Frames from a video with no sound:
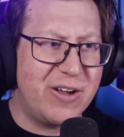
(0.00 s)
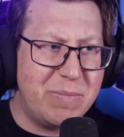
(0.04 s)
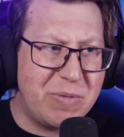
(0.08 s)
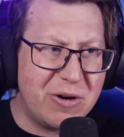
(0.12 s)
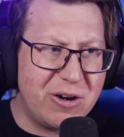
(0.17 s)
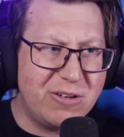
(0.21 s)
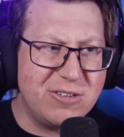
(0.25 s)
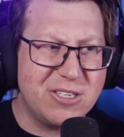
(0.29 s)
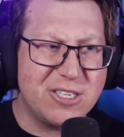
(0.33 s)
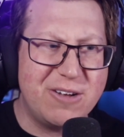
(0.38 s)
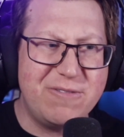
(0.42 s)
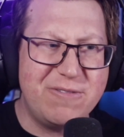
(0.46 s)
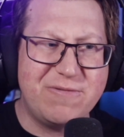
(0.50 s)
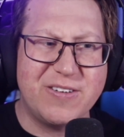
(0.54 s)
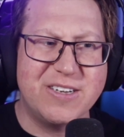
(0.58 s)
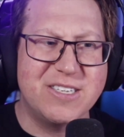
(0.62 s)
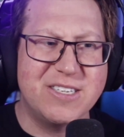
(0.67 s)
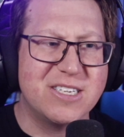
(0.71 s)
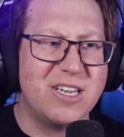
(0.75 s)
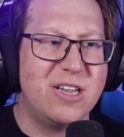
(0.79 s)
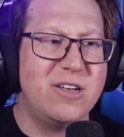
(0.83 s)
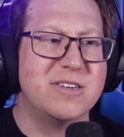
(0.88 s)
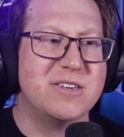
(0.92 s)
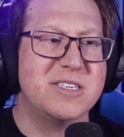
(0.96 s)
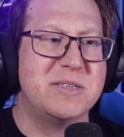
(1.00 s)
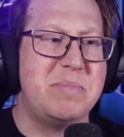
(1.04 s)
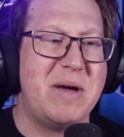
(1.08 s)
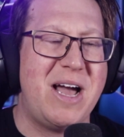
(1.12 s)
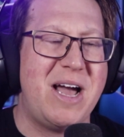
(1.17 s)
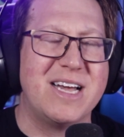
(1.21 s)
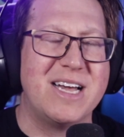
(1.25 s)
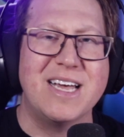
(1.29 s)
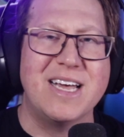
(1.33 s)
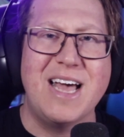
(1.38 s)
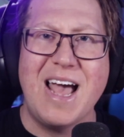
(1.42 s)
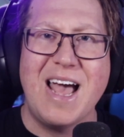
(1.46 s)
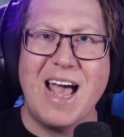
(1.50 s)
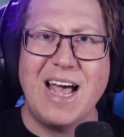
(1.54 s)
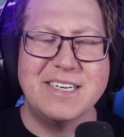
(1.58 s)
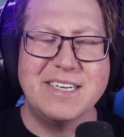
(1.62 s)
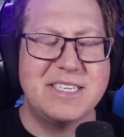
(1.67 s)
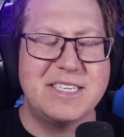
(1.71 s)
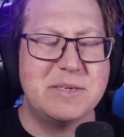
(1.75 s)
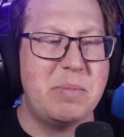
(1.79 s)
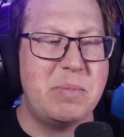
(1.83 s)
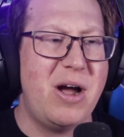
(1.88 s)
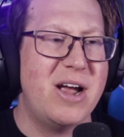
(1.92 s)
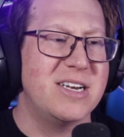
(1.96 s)
but also fins along its back and
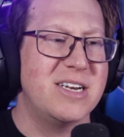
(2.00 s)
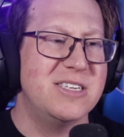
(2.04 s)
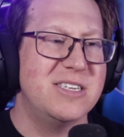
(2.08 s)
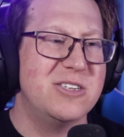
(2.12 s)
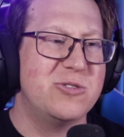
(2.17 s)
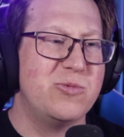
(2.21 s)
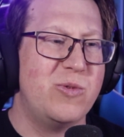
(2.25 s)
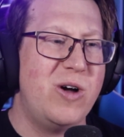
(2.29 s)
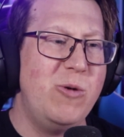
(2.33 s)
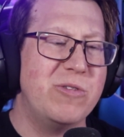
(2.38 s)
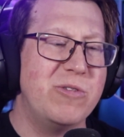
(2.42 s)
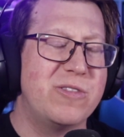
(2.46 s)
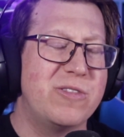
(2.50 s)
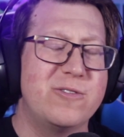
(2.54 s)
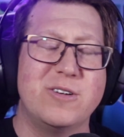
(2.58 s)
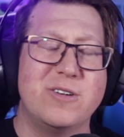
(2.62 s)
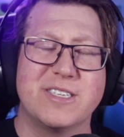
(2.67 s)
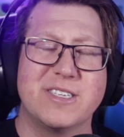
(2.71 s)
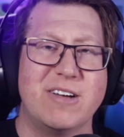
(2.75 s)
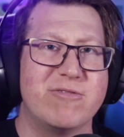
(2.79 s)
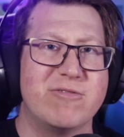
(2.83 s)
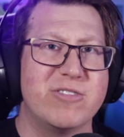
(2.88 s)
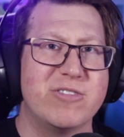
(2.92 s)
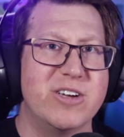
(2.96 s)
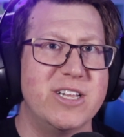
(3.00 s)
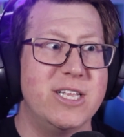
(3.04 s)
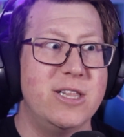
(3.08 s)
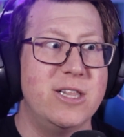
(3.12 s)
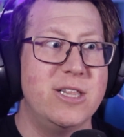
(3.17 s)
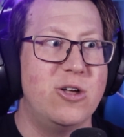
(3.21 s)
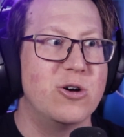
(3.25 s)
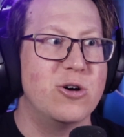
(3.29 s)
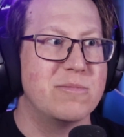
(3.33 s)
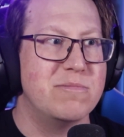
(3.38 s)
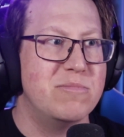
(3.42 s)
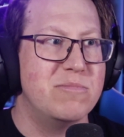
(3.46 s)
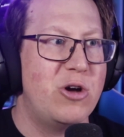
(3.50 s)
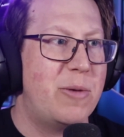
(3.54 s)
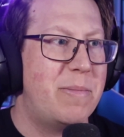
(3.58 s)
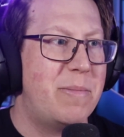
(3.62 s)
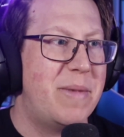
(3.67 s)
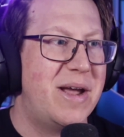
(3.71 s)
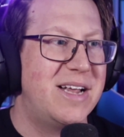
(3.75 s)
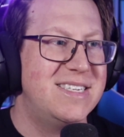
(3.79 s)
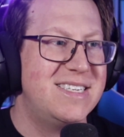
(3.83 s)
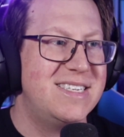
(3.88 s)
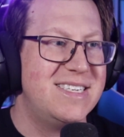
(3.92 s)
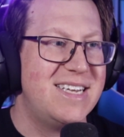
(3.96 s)
spine as well, with of course that really long
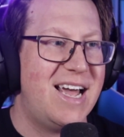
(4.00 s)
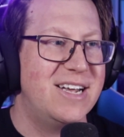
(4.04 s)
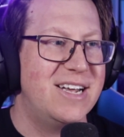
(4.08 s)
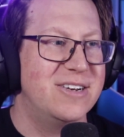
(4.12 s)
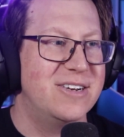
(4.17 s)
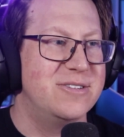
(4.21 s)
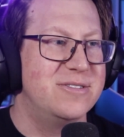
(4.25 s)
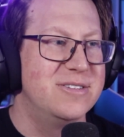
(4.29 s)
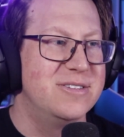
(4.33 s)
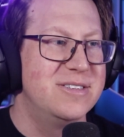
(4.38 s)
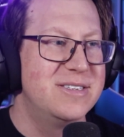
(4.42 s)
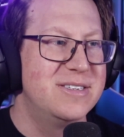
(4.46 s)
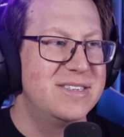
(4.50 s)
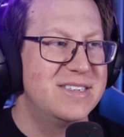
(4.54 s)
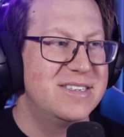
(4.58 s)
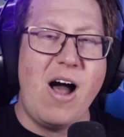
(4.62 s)
mermaid tail.